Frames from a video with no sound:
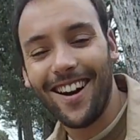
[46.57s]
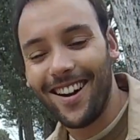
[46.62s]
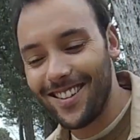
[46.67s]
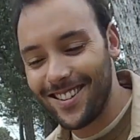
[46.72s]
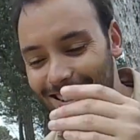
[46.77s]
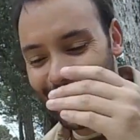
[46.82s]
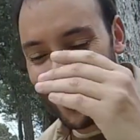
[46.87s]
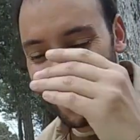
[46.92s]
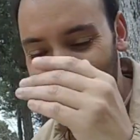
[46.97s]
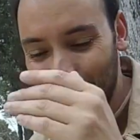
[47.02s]

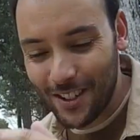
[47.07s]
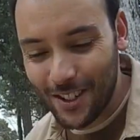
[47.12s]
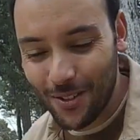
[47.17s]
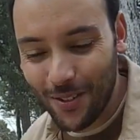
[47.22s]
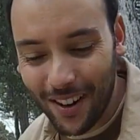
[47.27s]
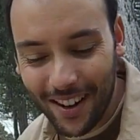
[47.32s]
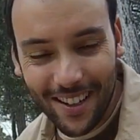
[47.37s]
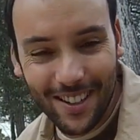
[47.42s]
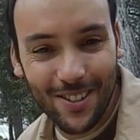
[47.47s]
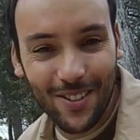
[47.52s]
So for
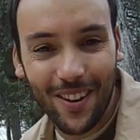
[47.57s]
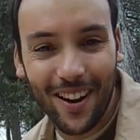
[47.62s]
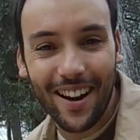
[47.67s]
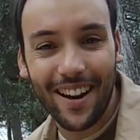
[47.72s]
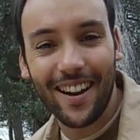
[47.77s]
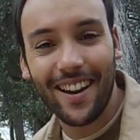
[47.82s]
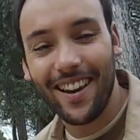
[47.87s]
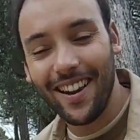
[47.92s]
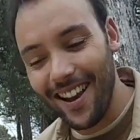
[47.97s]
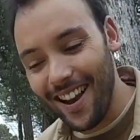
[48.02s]

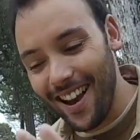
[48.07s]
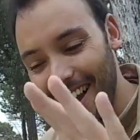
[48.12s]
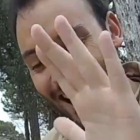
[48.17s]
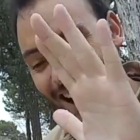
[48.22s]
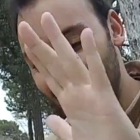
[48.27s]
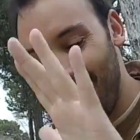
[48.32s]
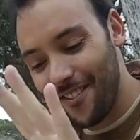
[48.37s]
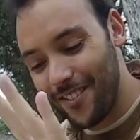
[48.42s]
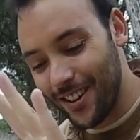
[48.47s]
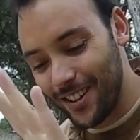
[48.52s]
2020,
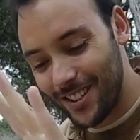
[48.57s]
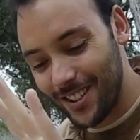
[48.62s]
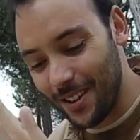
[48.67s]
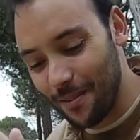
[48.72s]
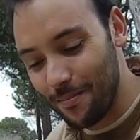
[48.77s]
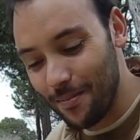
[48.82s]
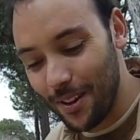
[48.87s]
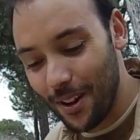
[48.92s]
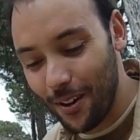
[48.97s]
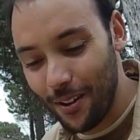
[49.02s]
I've got some
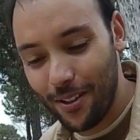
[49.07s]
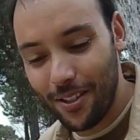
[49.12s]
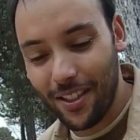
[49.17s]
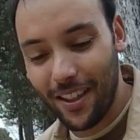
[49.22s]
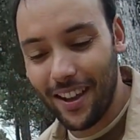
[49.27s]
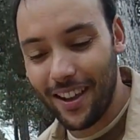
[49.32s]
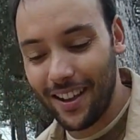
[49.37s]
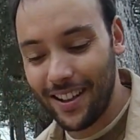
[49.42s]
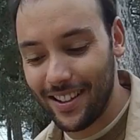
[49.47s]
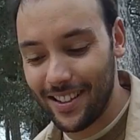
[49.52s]
new
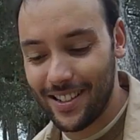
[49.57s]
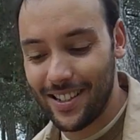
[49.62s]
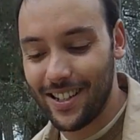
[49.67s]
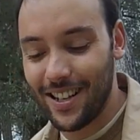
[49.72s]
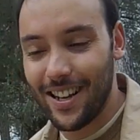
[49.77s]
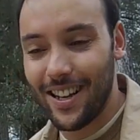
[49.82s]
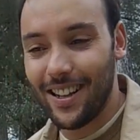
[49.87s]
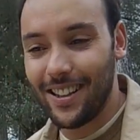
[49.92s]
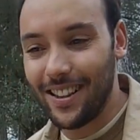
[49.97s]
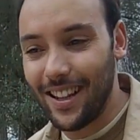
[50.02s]
things
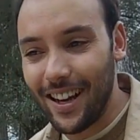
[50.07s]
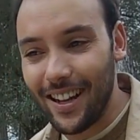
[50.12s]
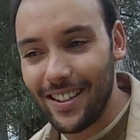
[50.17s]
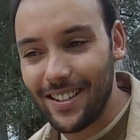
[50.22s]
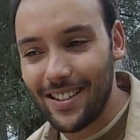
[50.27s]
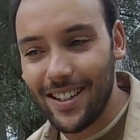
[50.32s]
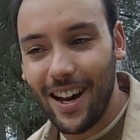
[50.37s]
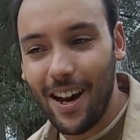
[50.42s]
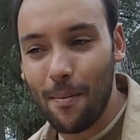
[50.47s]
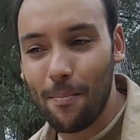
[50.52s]
lined
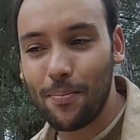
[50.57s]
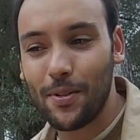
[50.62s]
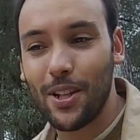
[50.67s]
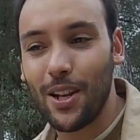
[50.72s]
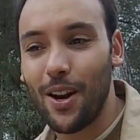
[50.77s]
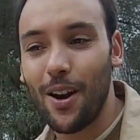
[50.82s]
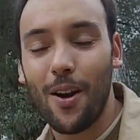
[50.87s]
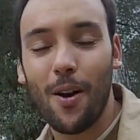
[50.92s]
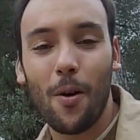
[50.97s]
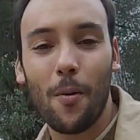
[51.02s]
up.
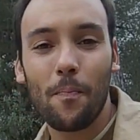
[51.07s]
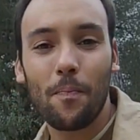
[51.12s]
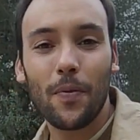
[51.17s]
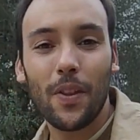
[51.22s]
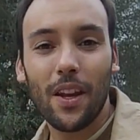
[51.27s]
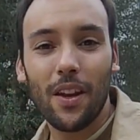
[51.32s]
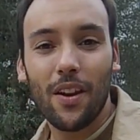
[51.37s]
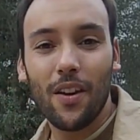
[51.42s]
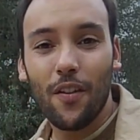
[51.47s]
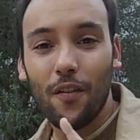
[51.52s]
So
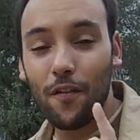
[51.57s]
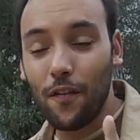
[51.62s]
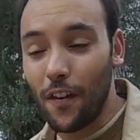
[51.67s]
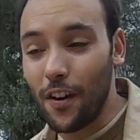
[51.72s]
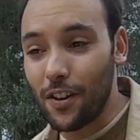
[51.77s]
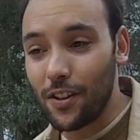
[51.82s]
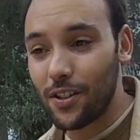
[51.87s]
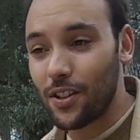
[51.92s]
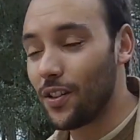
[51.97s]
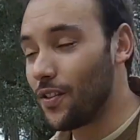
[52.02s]

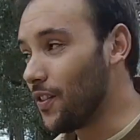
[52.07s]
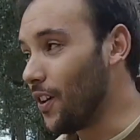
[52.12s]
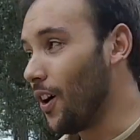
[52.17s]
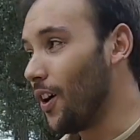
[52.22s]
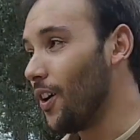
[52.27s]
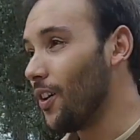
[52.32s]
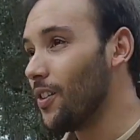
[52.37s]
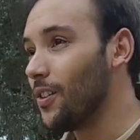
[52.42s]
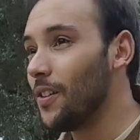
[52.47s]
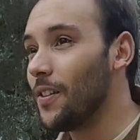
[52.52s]
first of
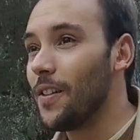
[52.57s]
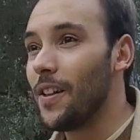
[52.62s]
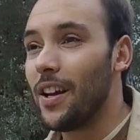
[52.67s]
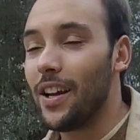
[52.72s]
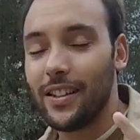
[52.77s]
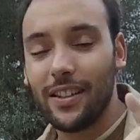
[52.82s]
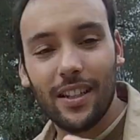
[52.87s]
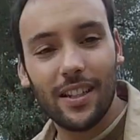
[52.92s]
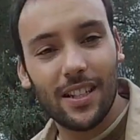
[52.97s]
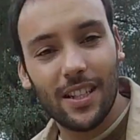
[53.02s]
all,
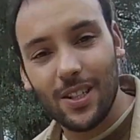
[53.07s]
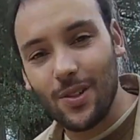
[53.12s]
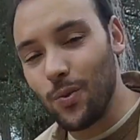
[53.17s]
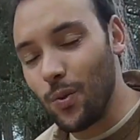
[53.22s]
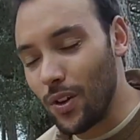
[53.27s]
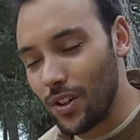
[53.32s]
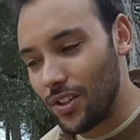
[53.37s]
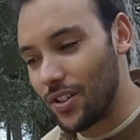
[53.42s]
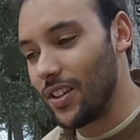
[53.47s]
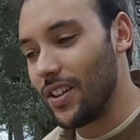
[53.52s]
and this is
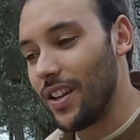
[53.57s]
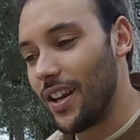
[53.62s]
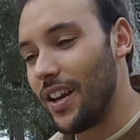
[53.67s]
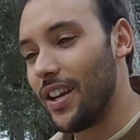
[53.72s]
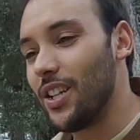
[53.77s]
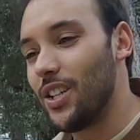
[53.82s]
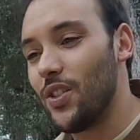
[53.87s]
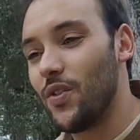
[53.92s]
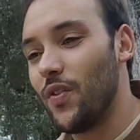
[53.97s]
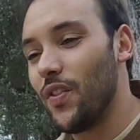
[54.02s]
what
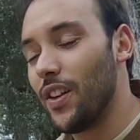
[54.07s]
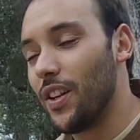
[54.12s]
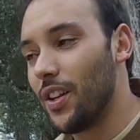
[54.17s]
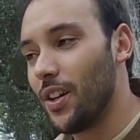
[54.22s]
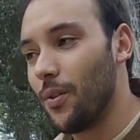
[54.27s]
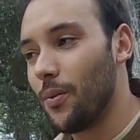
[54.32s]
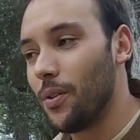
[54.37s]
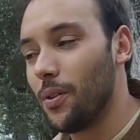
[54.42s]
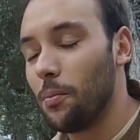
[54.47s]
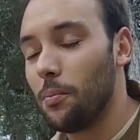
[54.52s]
today's video
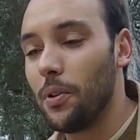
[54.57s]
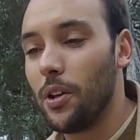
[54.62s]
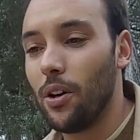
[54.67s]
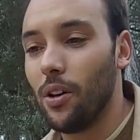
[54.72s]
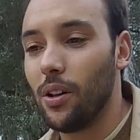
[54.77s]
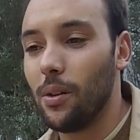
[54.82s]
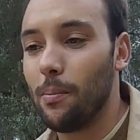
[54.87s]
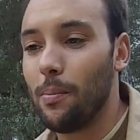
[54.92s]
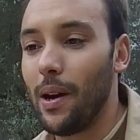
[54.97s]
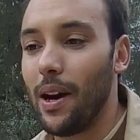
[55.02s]
will be all
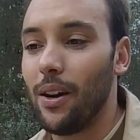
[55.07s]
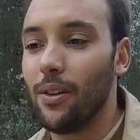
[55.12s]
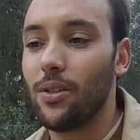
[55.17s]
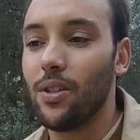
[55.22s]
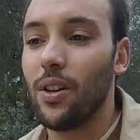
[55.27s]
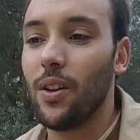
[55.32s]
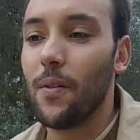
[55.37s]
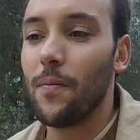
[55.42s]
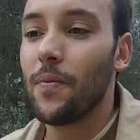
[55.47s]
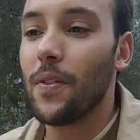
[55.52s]
about,
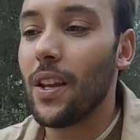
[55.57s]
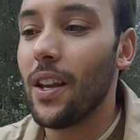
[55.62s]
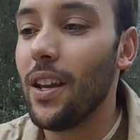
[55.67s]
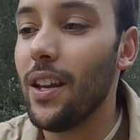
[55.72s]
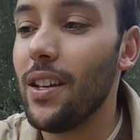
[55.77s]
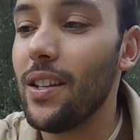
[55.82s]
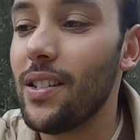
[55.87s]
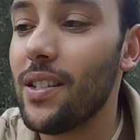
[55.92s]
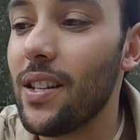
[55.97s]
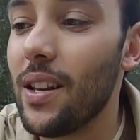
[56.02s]

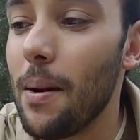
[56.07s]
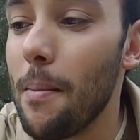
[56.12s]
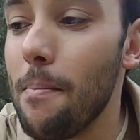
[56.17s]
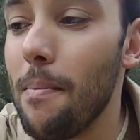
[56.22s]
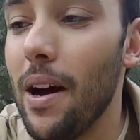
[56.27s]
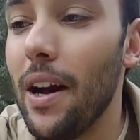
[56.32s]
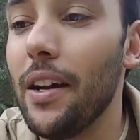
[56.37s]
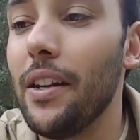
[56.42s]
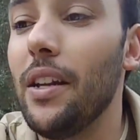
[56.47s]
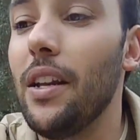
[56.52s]
is
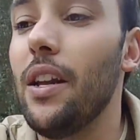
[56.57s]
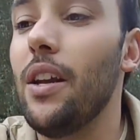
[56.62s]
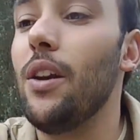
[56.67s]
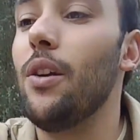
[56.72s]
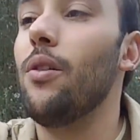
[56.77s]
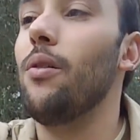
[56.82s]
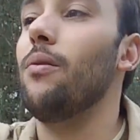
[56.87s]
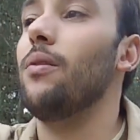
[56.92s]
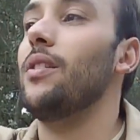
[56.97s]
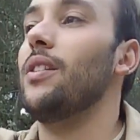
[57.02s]
my
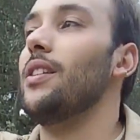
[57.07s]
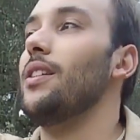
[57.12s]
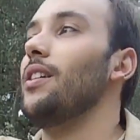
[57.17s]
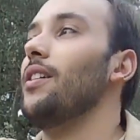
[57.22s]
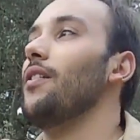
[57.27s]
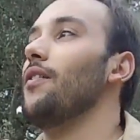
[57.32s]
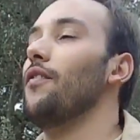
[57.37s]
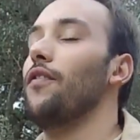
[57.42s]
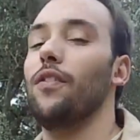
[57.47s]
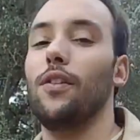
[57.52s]
new
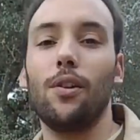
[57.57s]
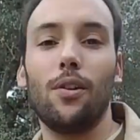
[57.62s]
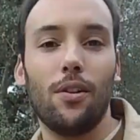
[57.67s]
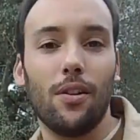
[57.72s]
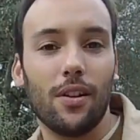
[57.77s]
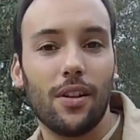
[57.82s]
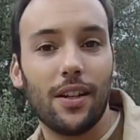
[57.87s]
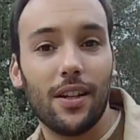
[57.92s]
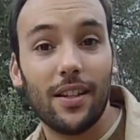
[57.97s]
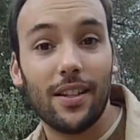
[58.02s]

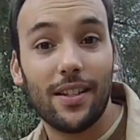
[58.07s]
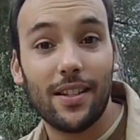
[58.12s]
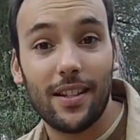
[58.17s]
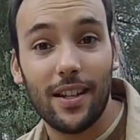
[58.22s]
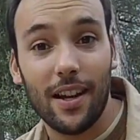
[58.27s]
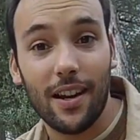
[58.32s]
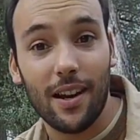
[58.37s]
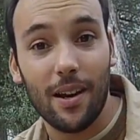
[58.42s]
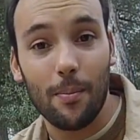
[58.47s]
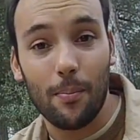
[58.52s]
vlog
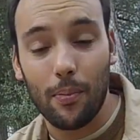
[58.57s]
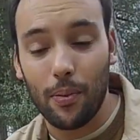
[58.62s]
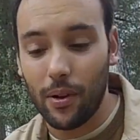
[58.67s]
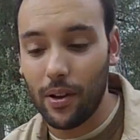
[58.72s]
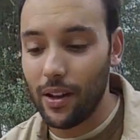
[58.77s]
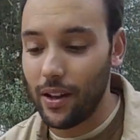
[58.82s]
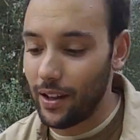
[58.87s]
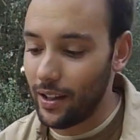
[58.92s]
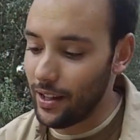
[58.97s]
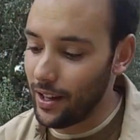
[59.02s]
setup.
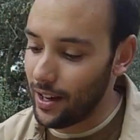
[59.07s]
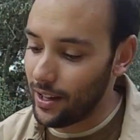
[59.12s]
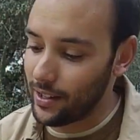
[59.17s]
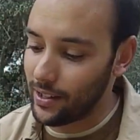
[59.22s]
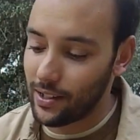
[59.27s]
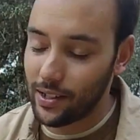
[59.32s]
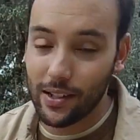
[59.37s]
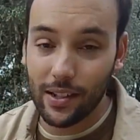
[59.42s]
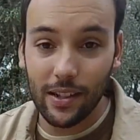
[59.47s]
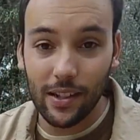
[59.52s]

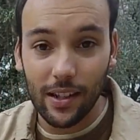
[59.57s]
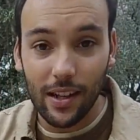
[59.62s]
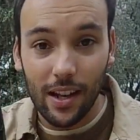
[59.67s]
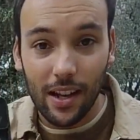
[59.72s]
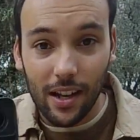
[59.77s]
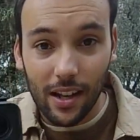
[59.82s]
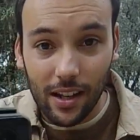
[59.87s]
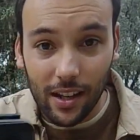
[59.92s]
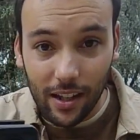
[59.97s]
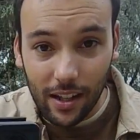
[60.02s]
Yes,
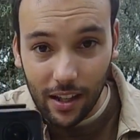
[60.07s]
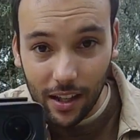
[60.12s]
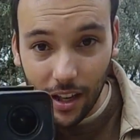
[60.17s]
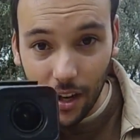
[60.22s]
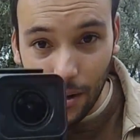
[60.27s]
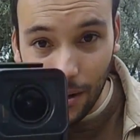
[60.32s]
here